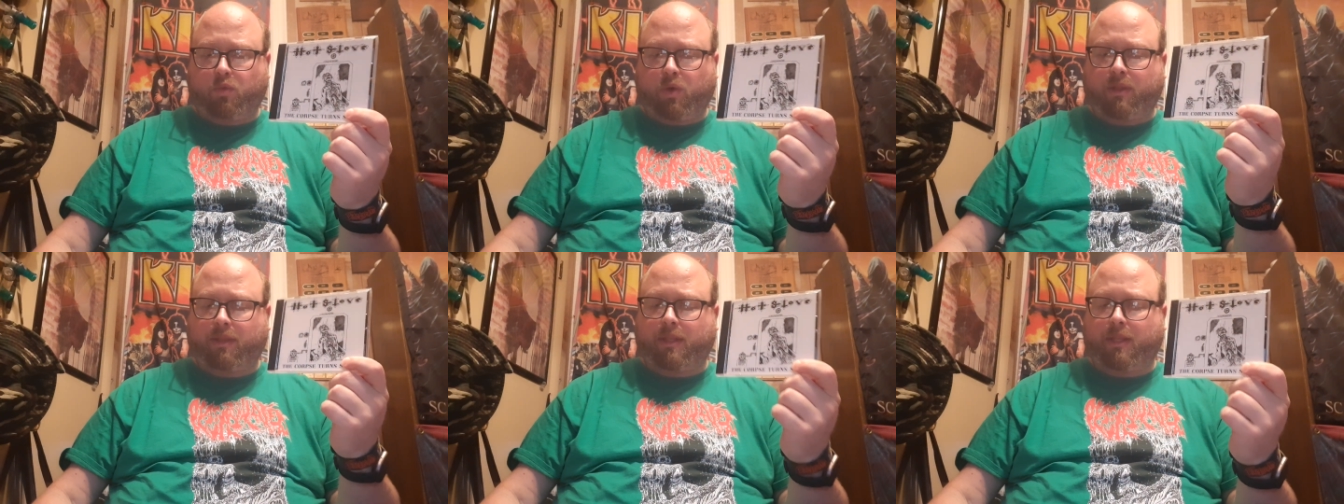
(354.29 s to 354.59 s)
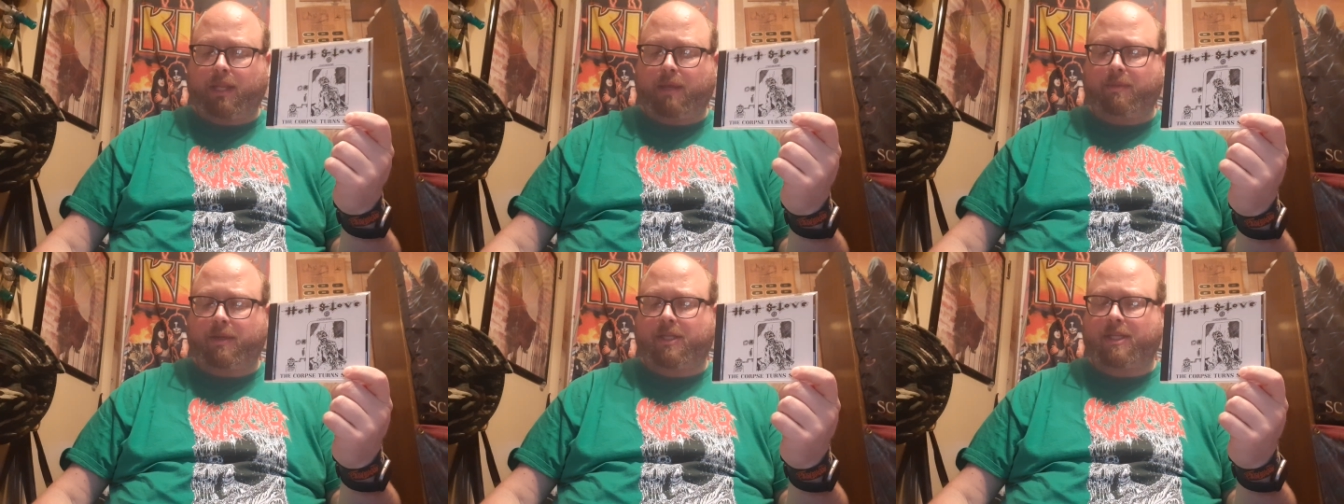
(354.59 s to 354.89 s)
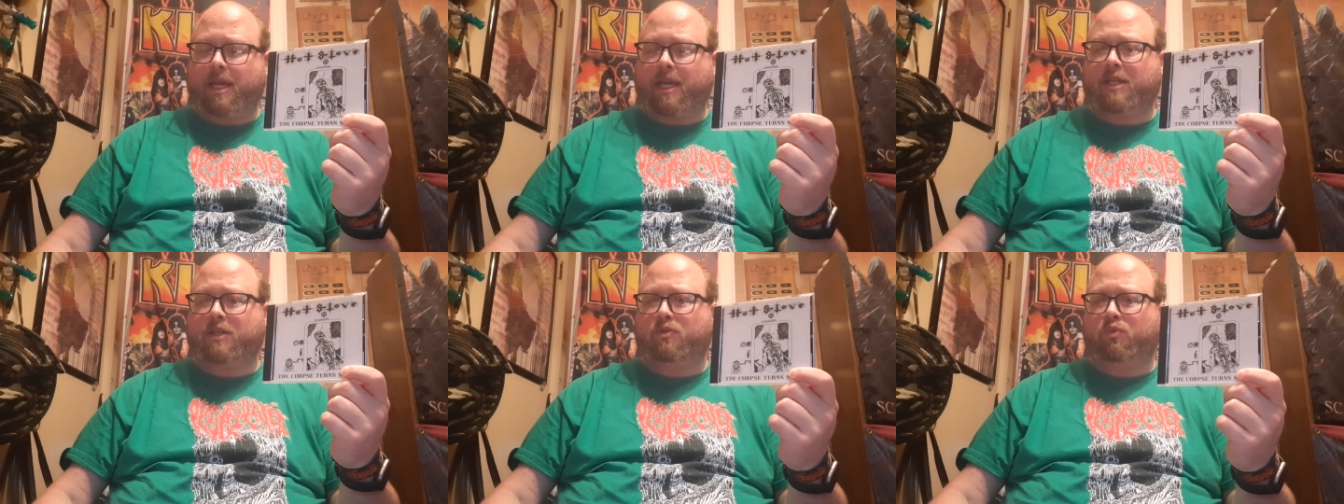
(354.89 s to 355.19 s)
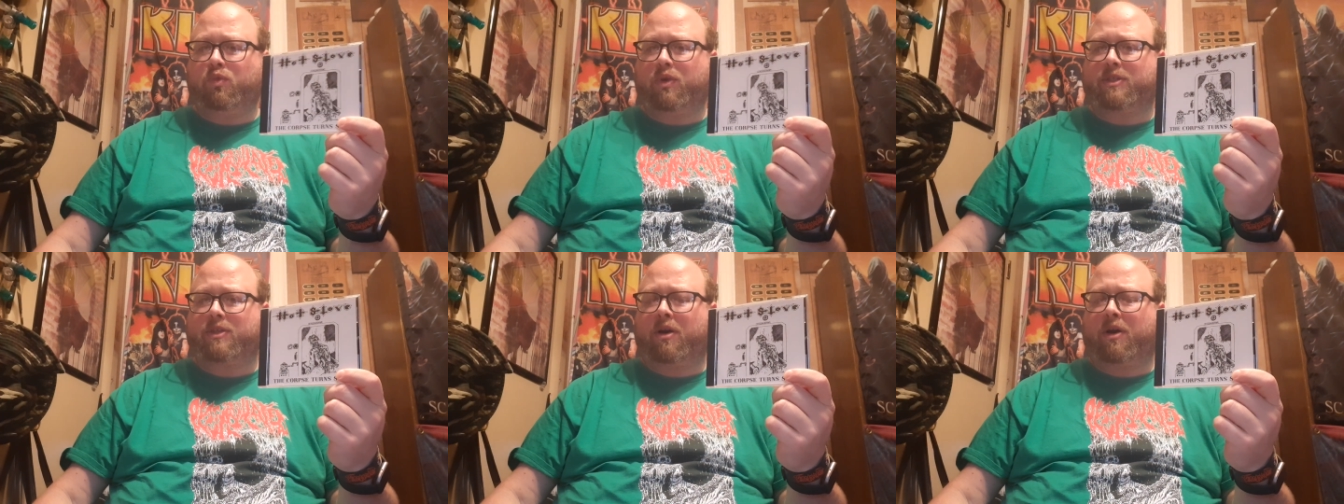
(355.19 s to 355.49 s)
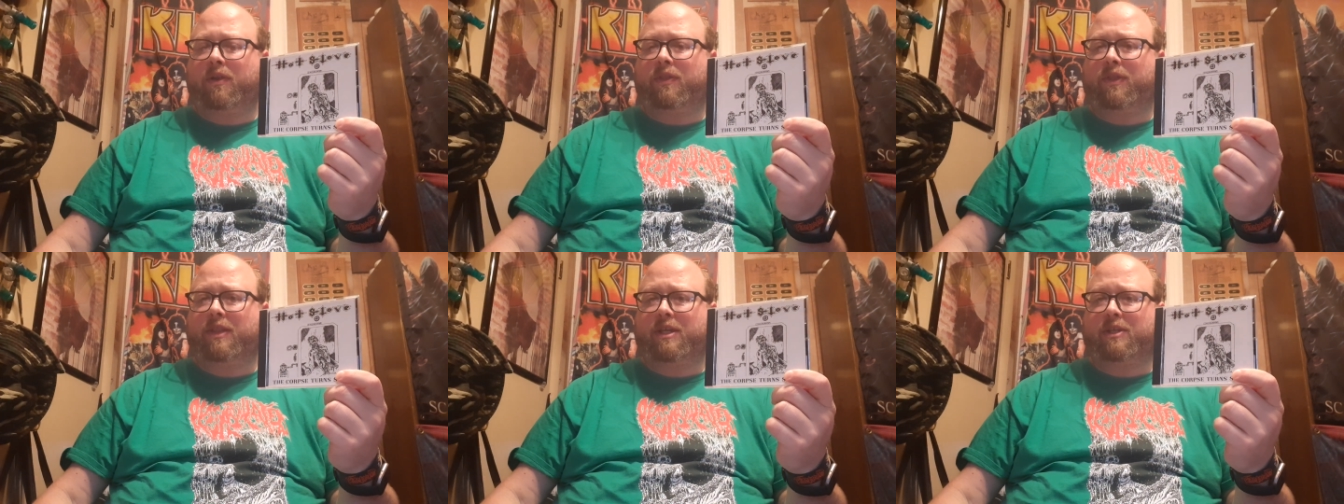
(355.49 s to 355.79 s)
what the limitation was
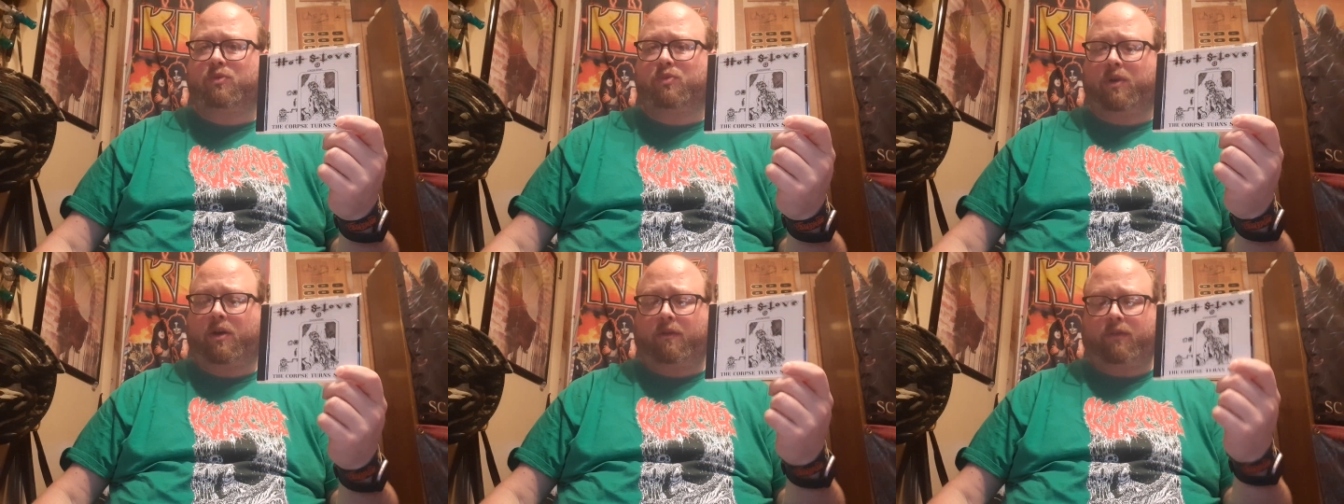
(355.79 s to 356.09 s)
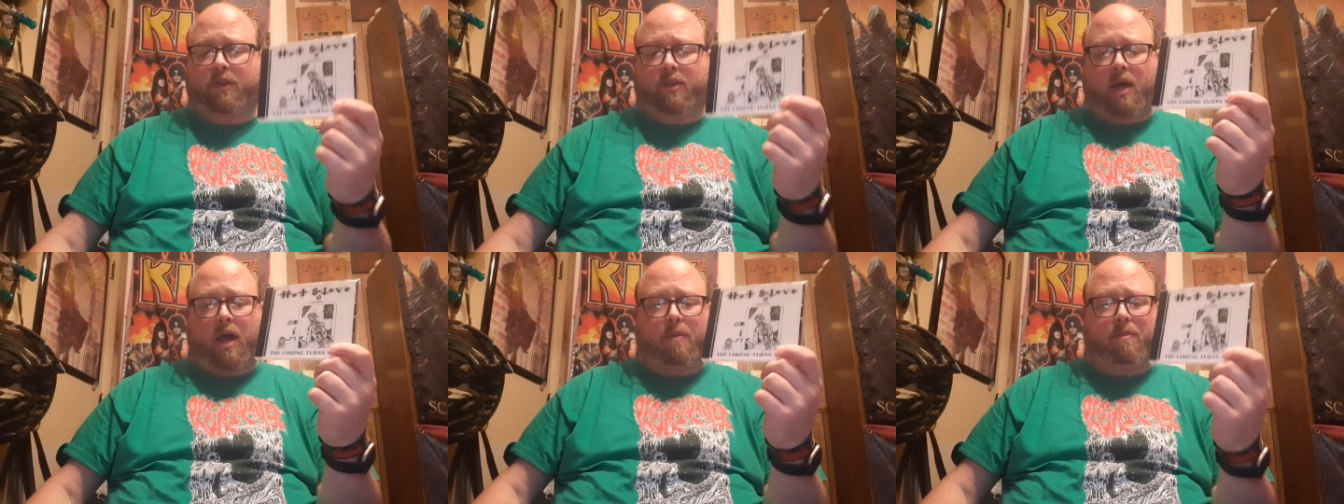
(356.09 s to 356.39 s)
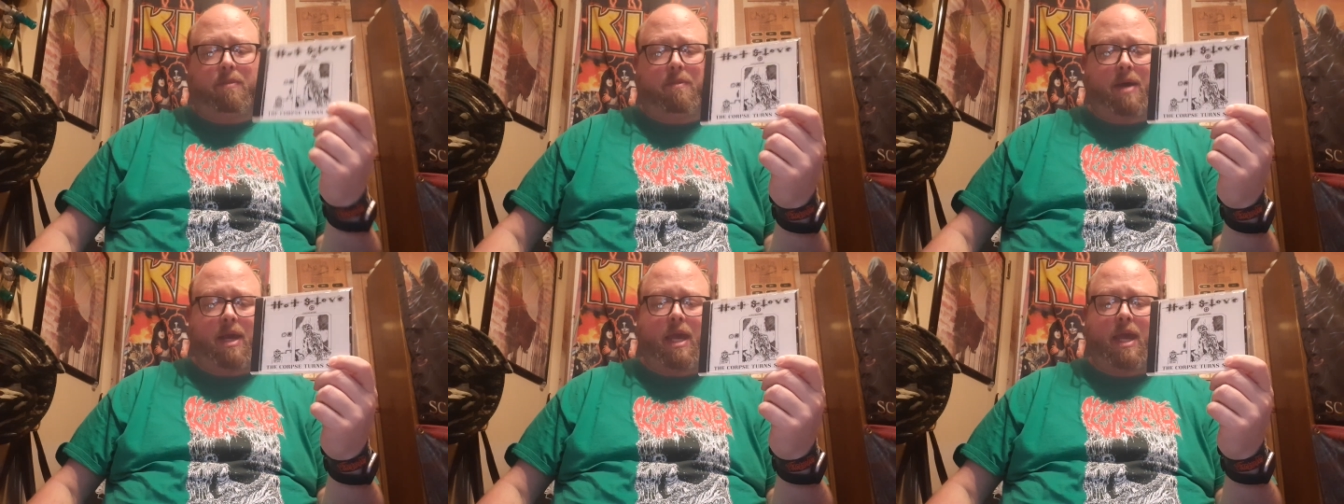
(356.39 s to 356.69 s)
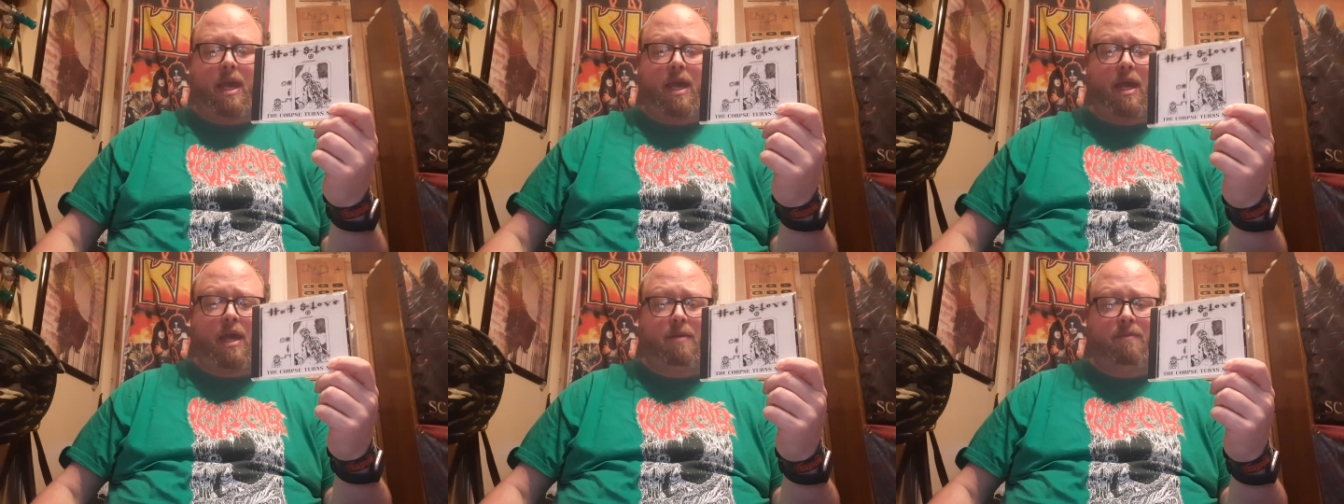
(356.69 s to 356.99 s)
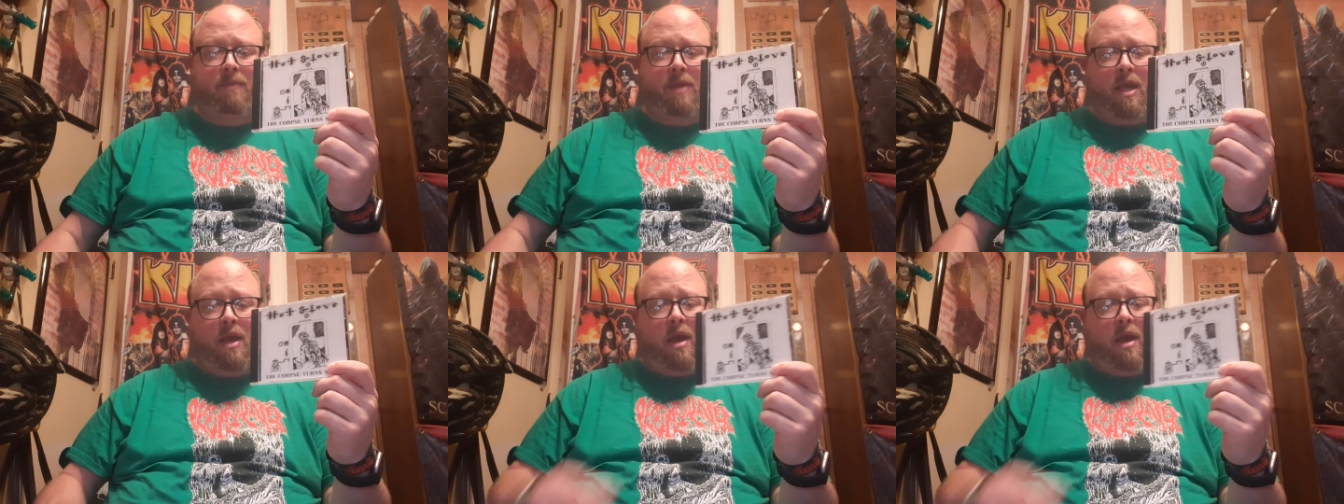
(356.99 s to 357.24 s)
on this one off the top of my head,